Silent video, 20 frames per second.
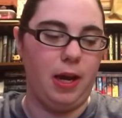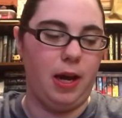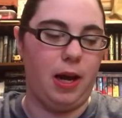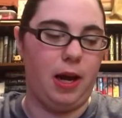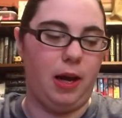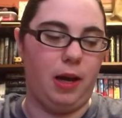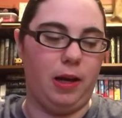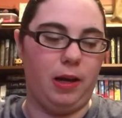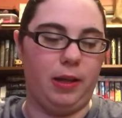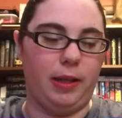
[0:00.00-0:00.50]

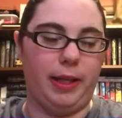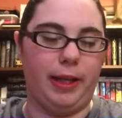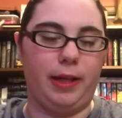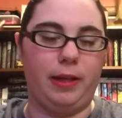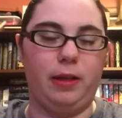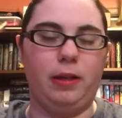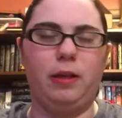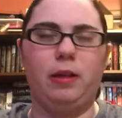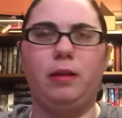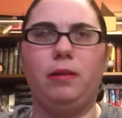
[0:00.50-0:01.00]

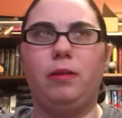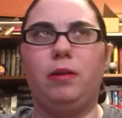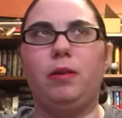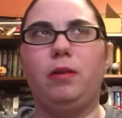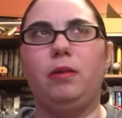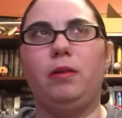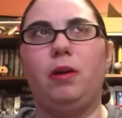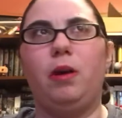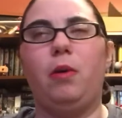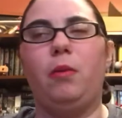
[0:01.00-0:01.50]
like
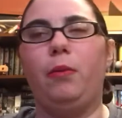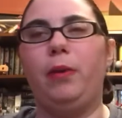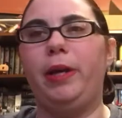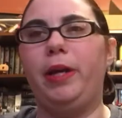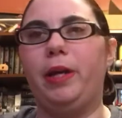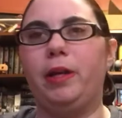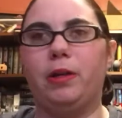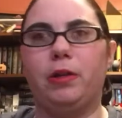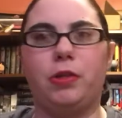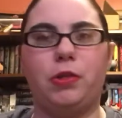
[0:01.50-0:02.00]
a
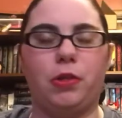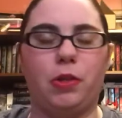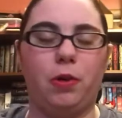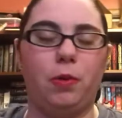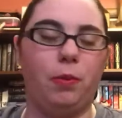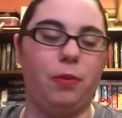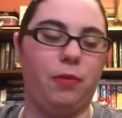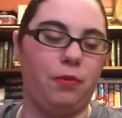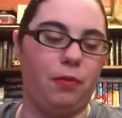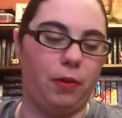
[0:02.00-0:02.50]
week or so
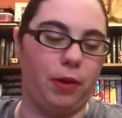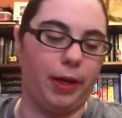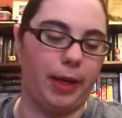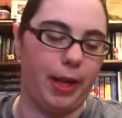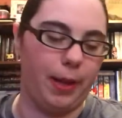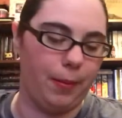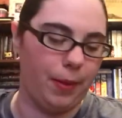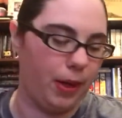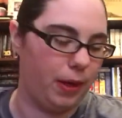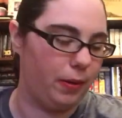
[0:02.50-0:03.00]
before it
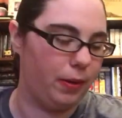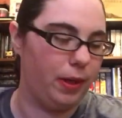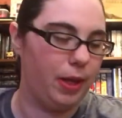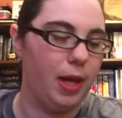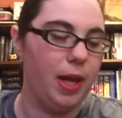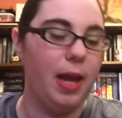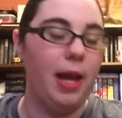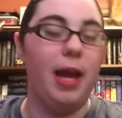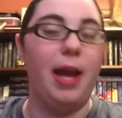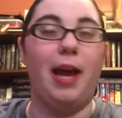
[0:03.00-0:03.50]
came out,
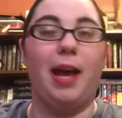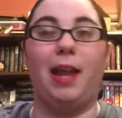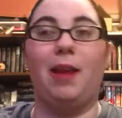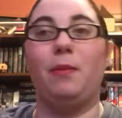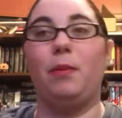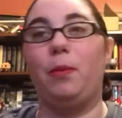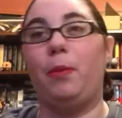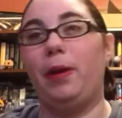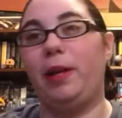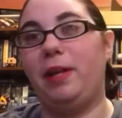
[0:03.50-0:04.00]
and I've
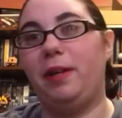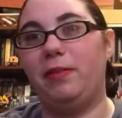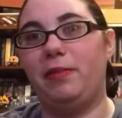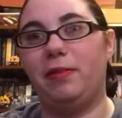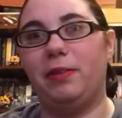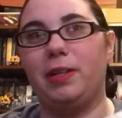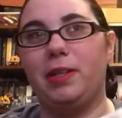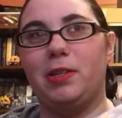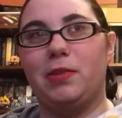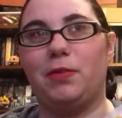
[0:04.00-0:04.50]
been waiting
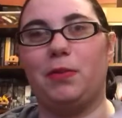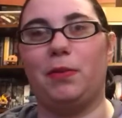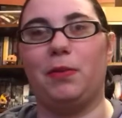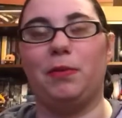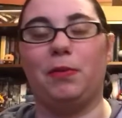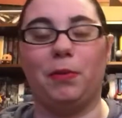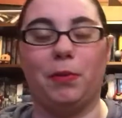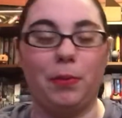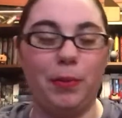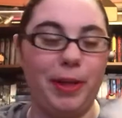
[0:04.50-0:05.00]
for this for
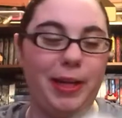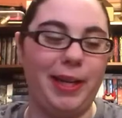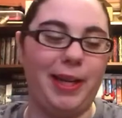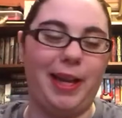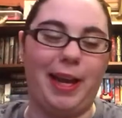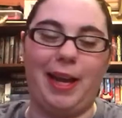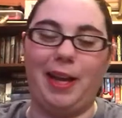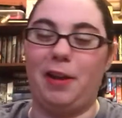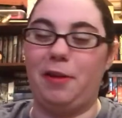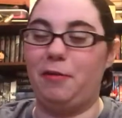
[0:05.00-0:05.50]
over a week,
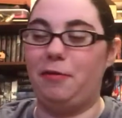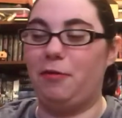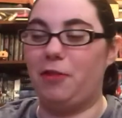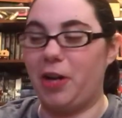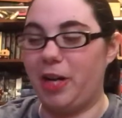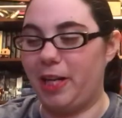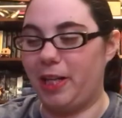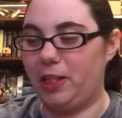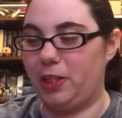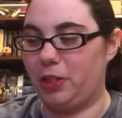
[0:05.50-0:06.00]
and it
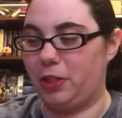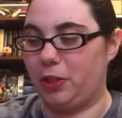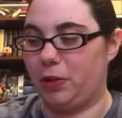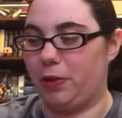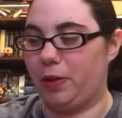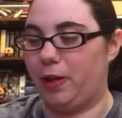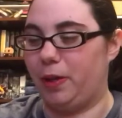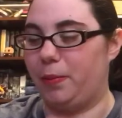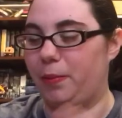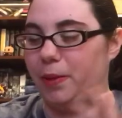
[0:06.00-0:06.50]
finally
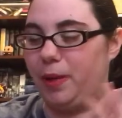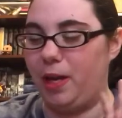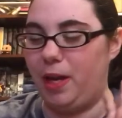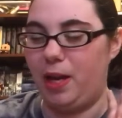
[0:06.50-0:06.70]
showed up.